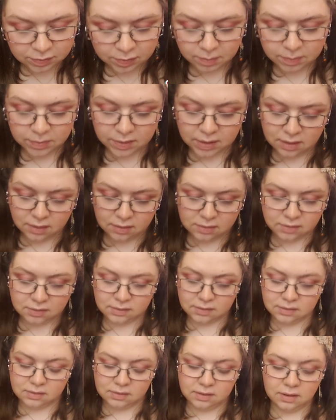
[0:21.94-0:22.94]
from
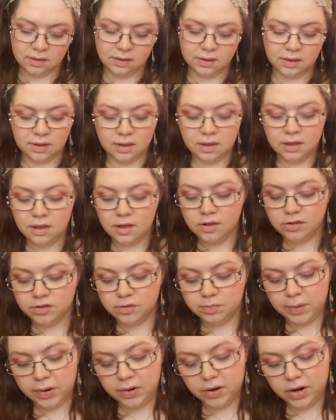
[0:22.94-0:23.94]
this.
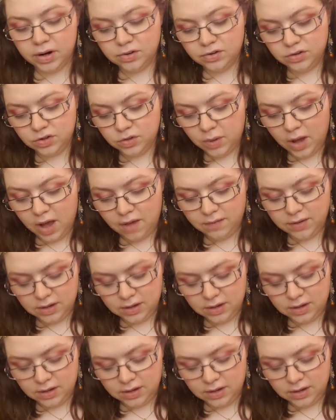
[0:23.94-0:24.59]
Spirit, do you have